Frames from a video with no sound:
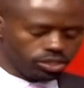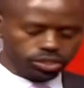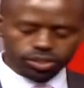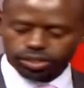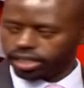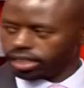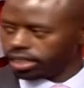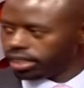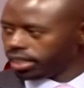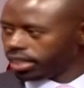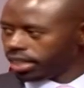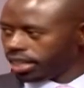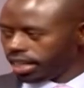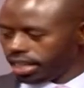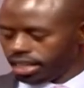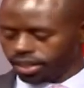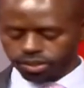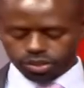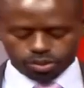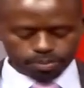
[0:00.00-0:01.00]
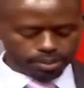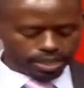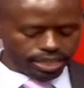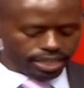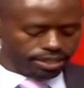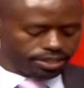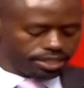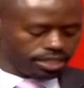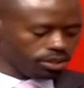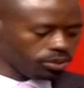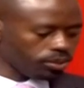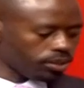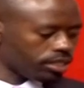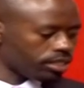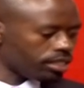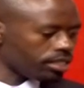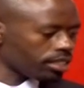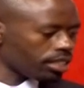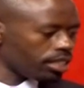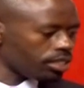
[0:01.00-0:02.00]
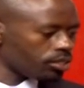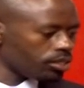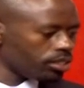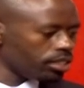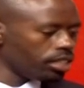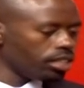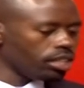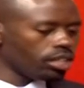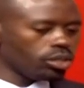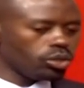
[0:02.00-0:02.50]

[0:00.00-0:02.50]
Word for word: shortly, and I want to bring Irene into this discussion.